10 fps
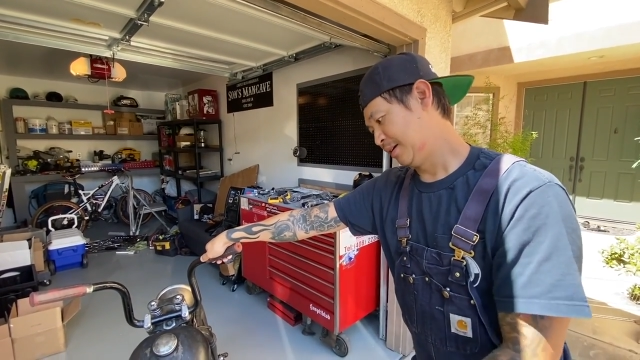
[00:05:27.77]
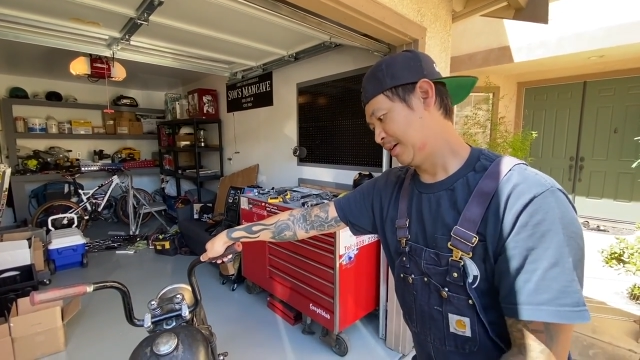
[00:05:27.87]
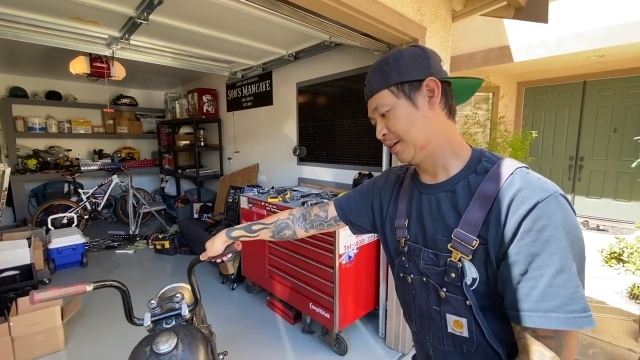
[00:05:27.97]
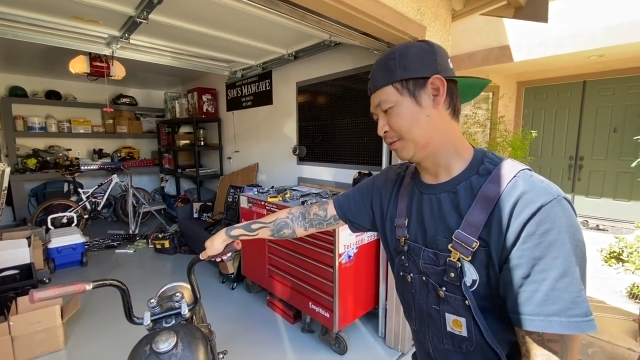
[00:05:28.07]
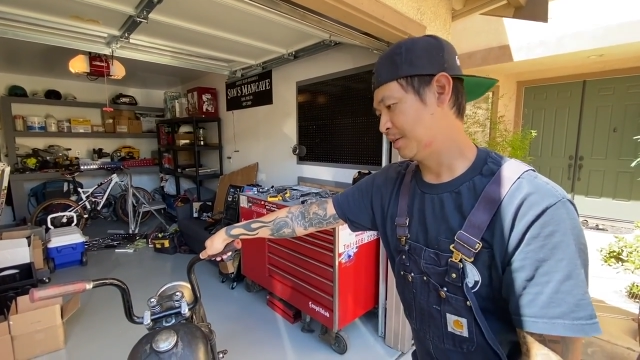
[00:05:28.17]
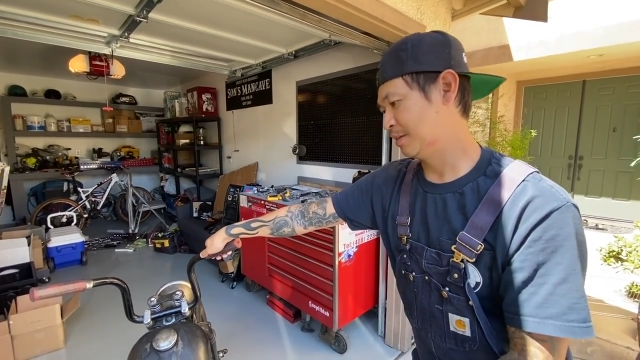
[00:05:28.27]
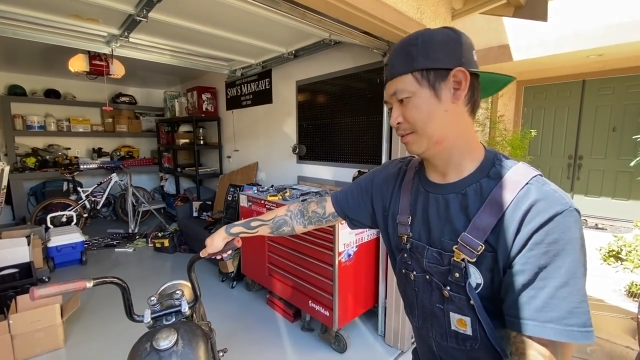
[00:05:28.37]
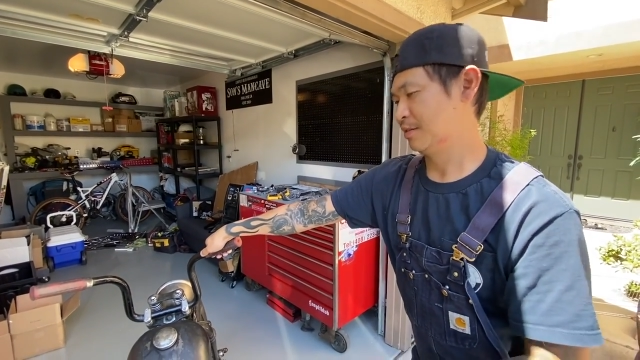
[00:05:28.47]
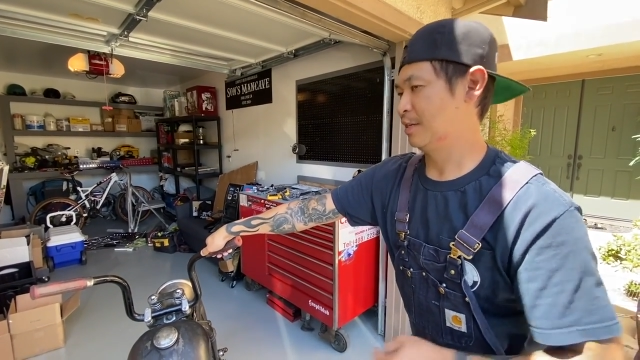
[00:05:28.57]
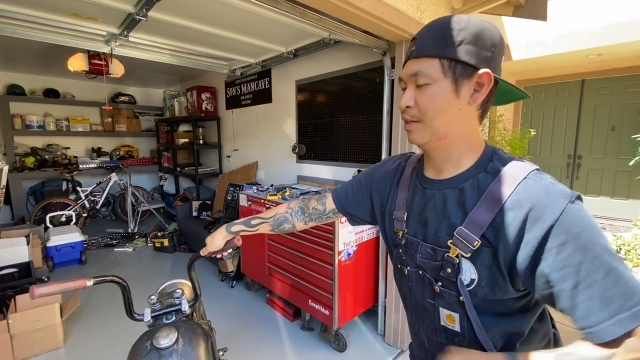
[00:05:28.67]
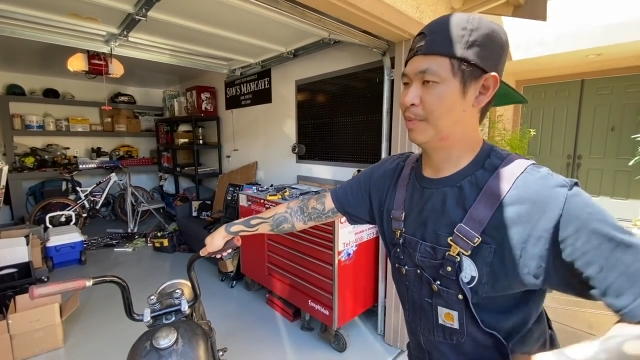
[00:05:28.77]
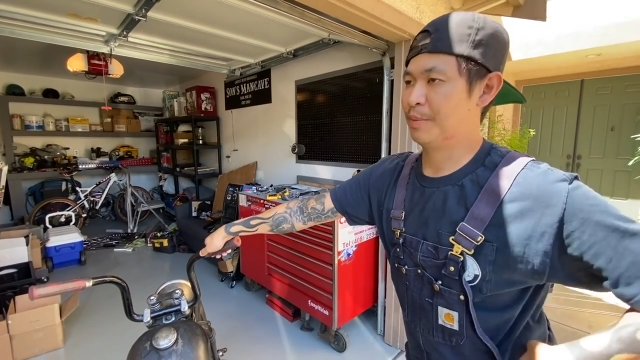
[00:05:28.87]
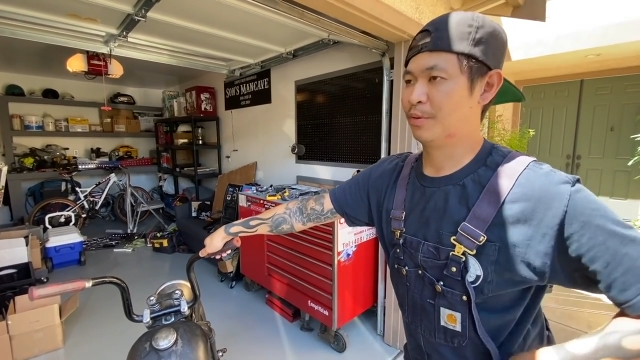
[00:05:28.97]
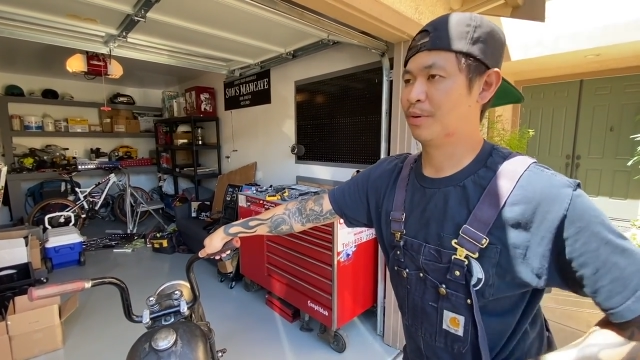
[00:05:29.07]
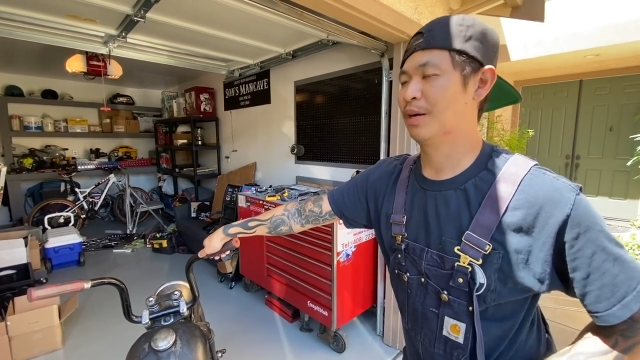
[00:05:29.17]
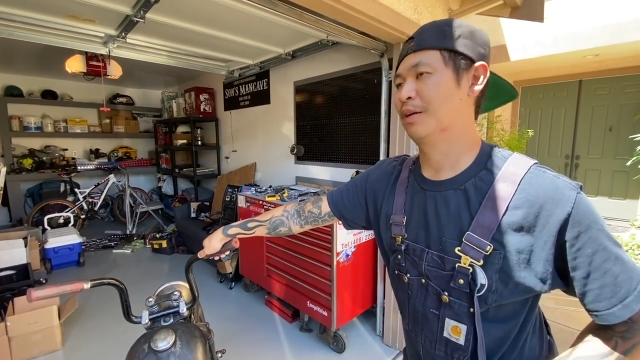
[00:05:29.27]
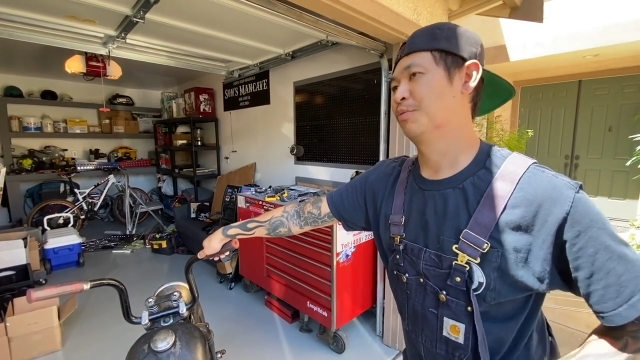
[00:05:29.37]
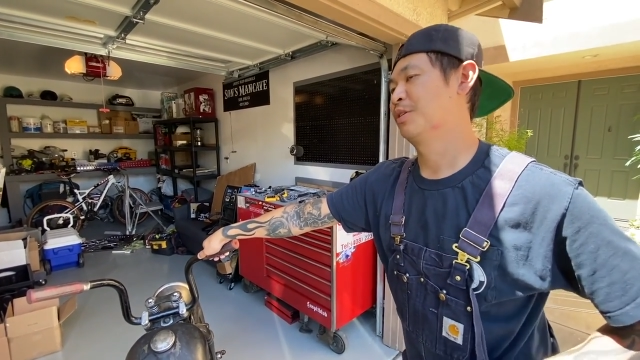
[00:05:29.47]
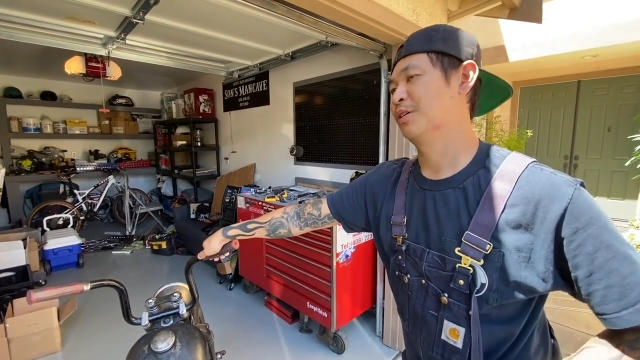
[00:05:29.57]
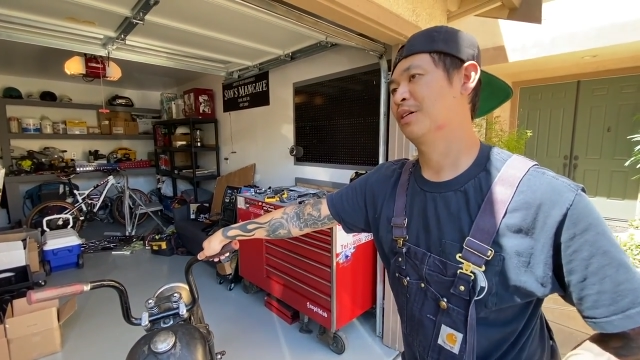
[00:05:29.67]
You know, we did the paperwork and
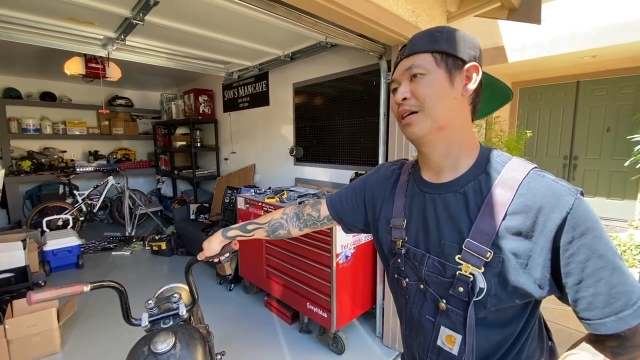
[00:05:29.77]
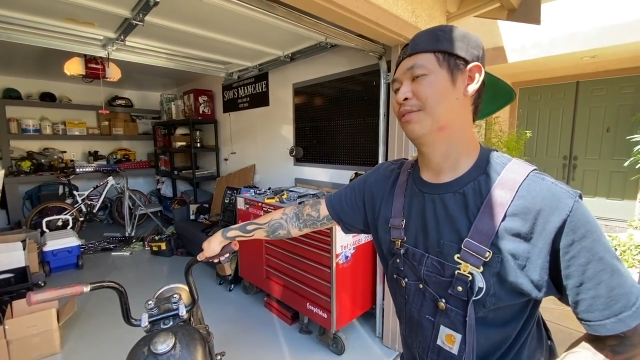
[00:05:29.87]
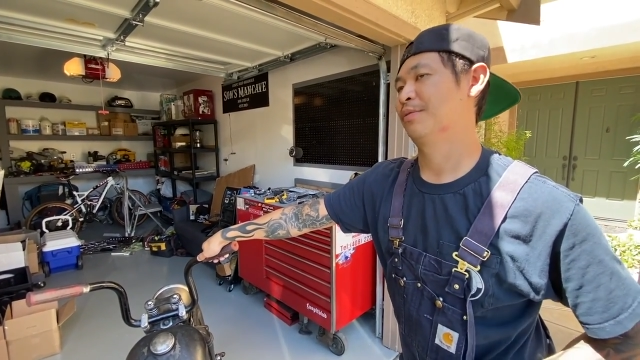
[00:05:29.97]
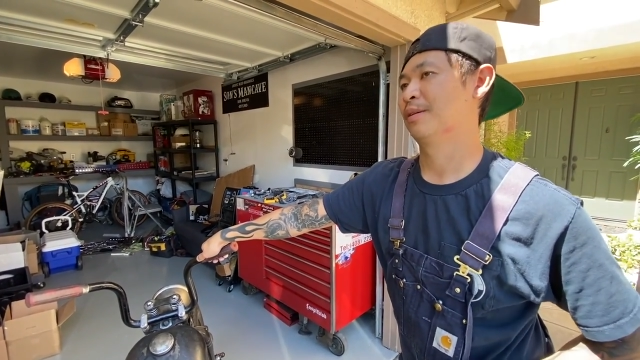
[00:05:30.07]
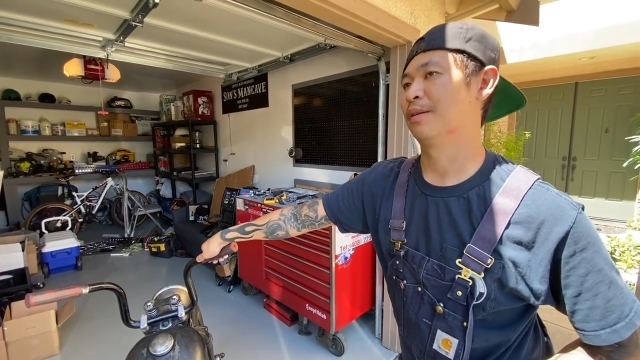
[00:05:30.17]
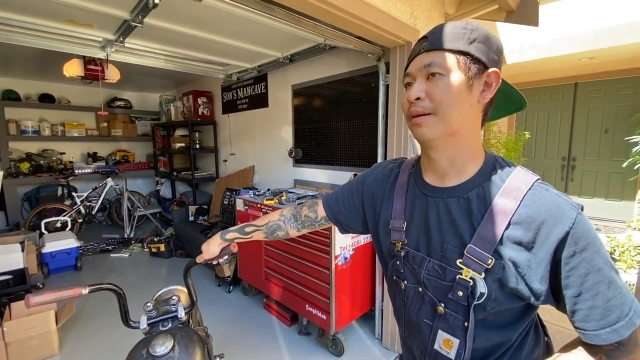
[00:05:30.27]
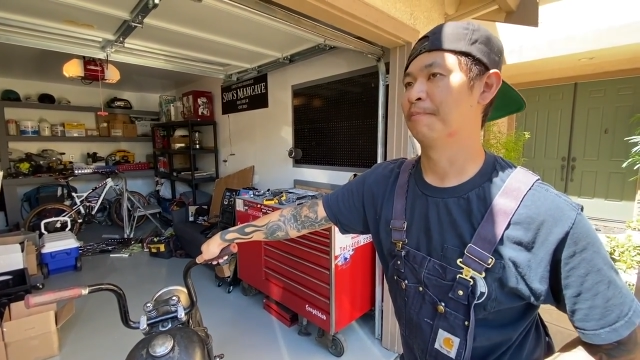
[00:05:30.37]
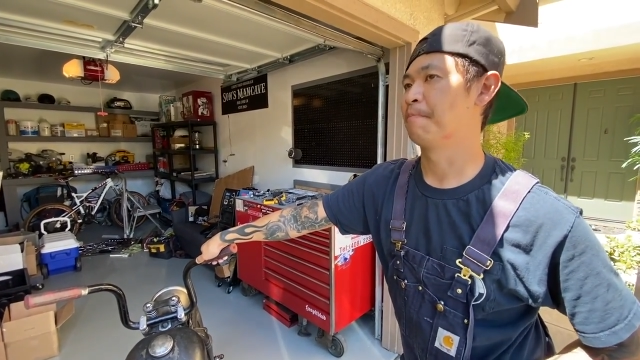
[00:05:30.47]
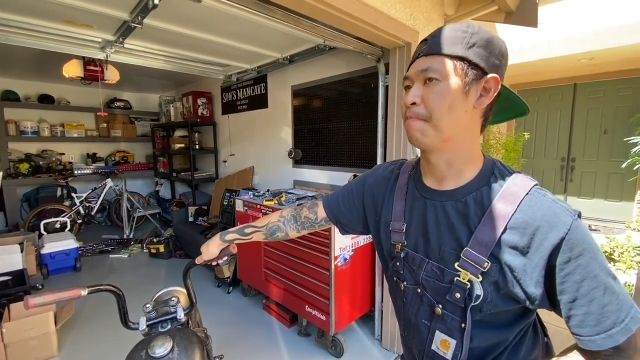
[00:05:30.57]
we took off, and um,